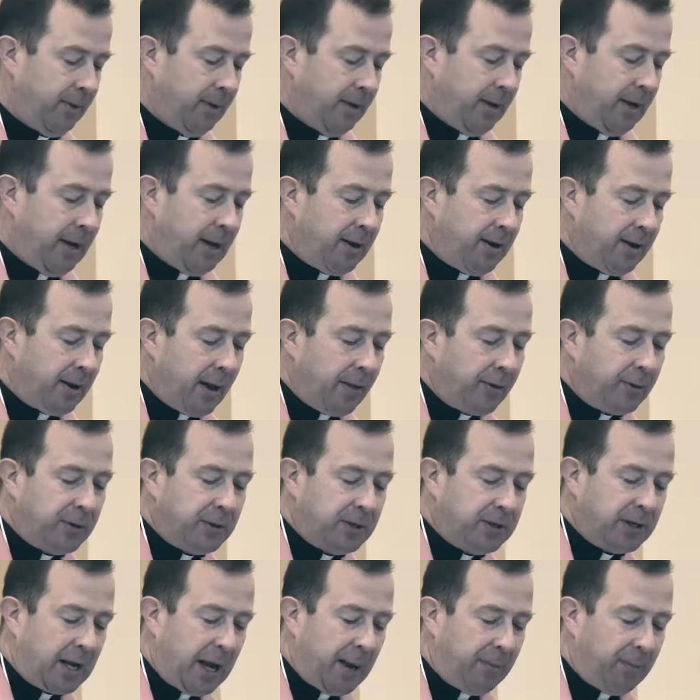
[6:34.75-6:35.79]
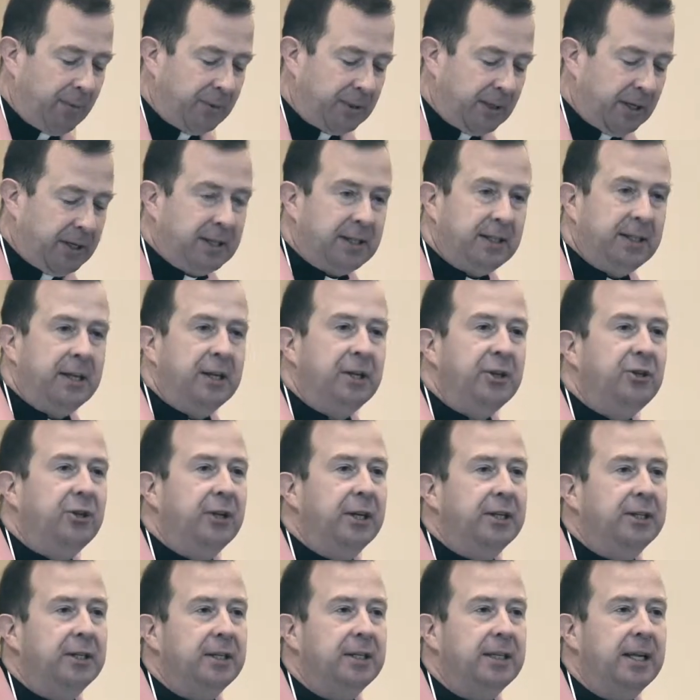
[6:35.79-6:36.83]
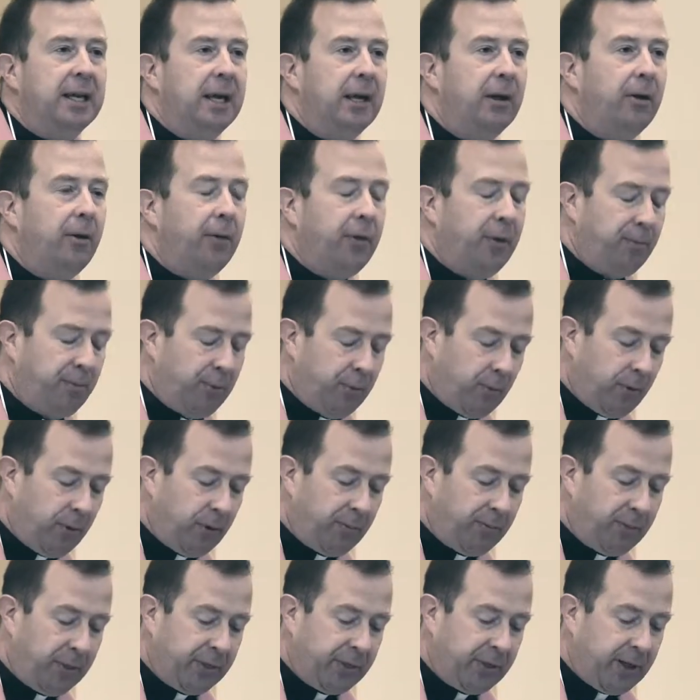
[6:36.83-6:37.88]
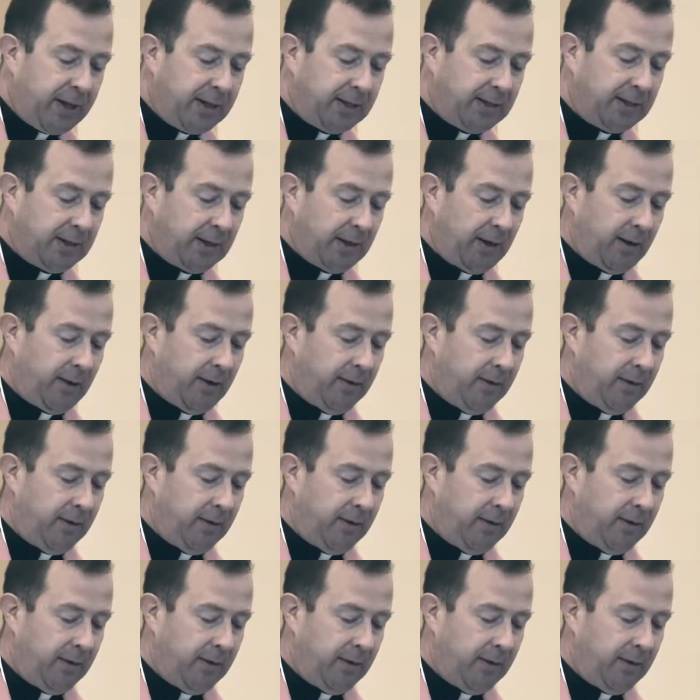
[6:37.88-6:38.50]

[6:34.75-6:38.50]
He and the other disciples had seen Jesus heal at the pool of Bethesda.